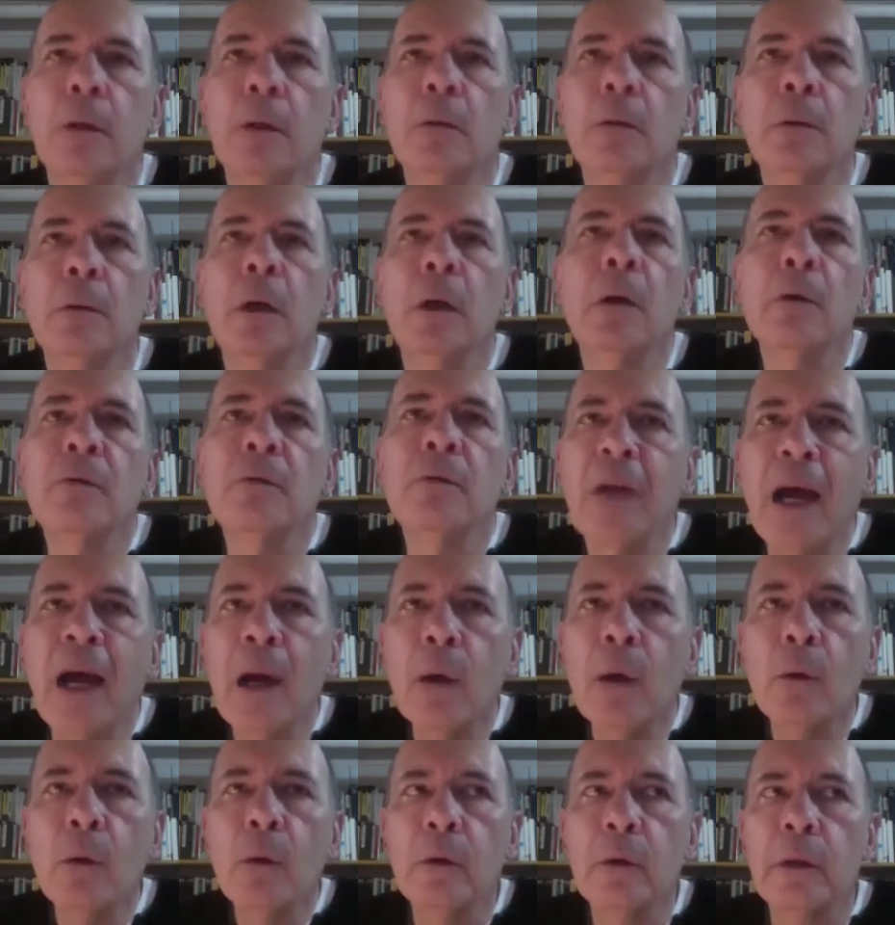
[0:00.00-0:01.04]

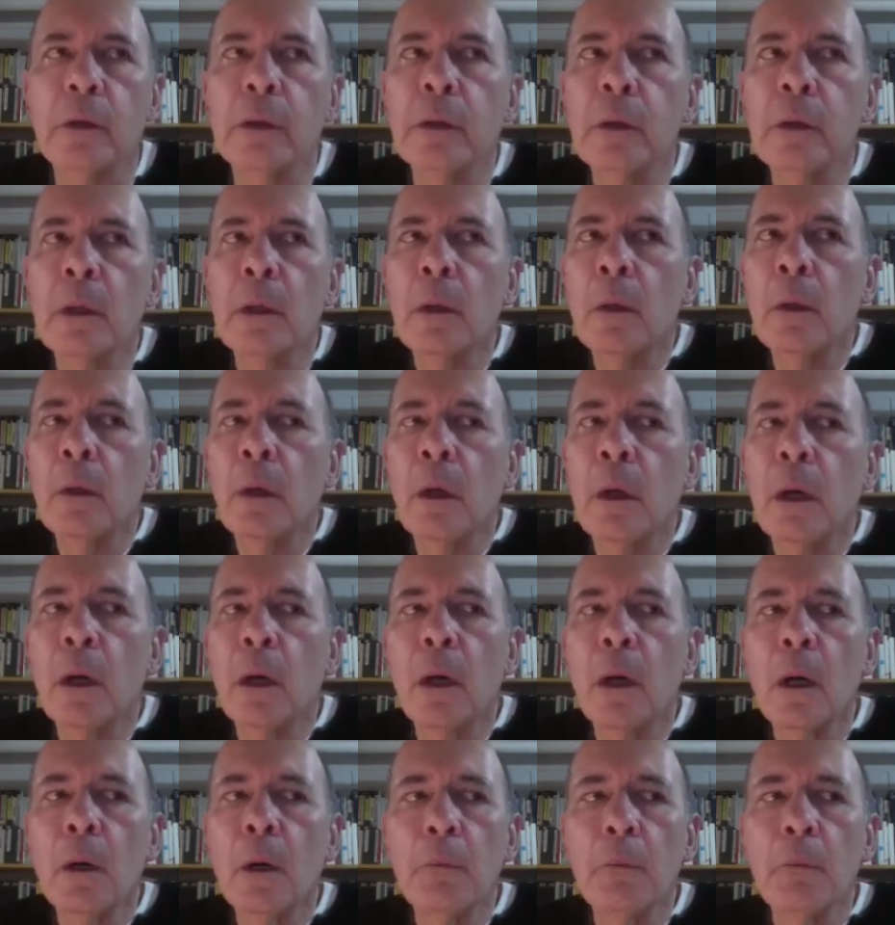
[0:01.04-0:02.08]
undoubtedly
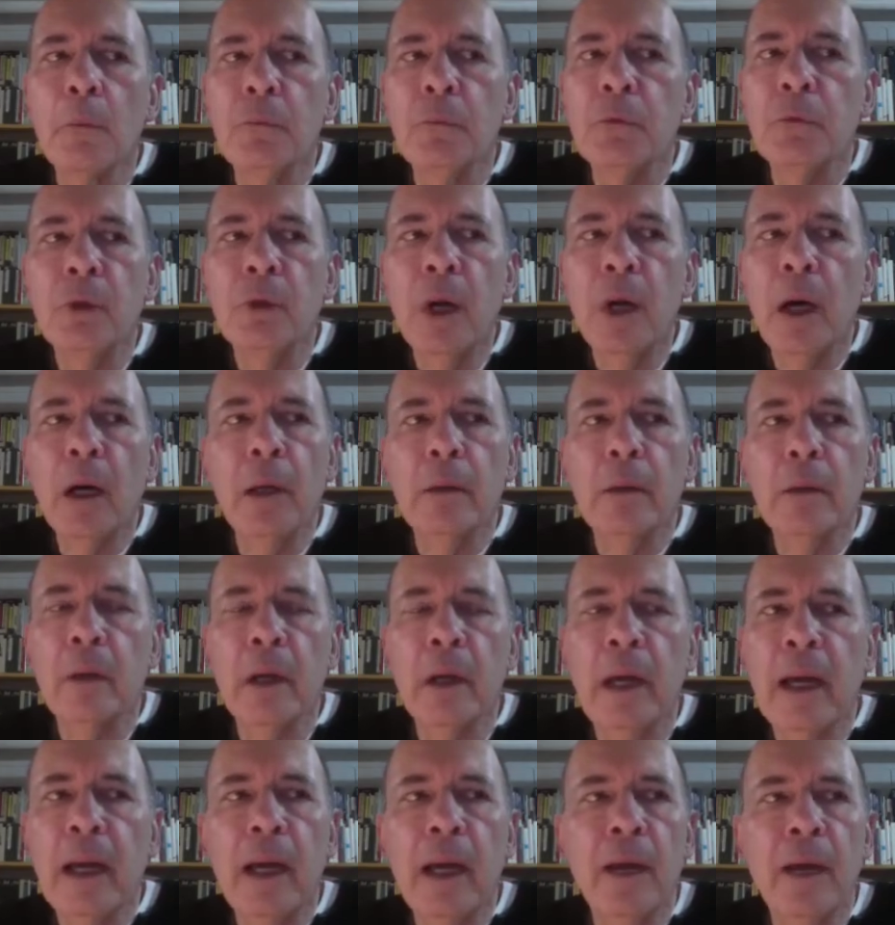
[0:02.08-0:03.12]
not a
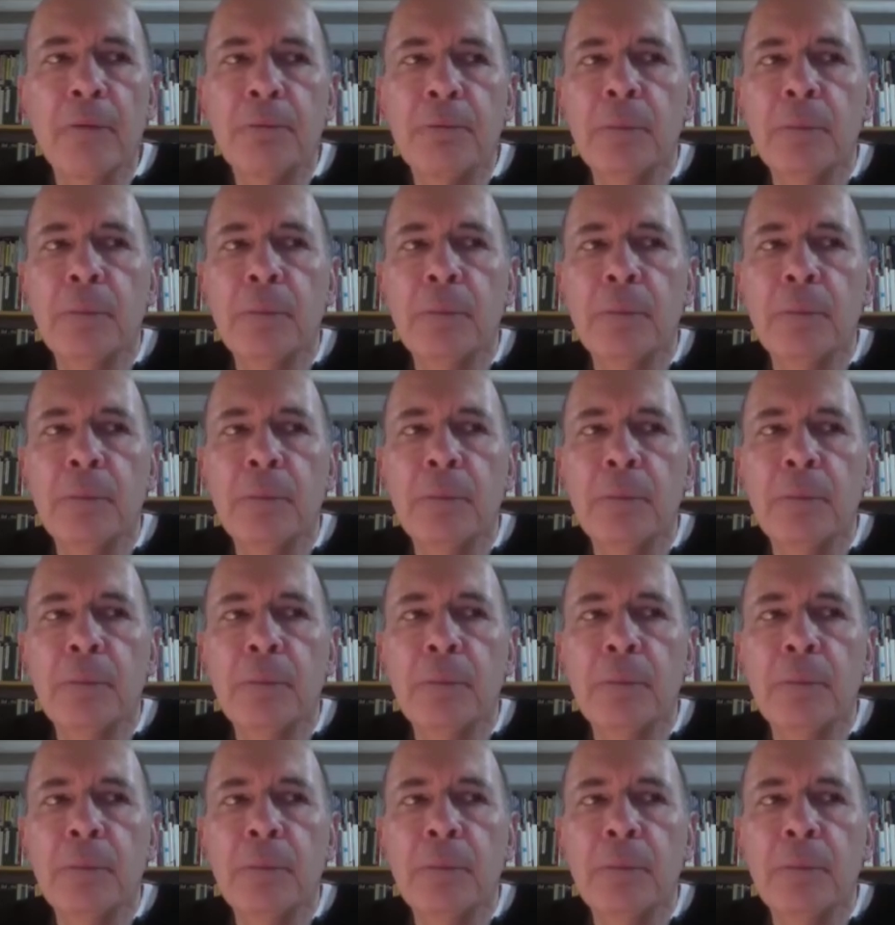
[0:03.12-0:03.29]
half,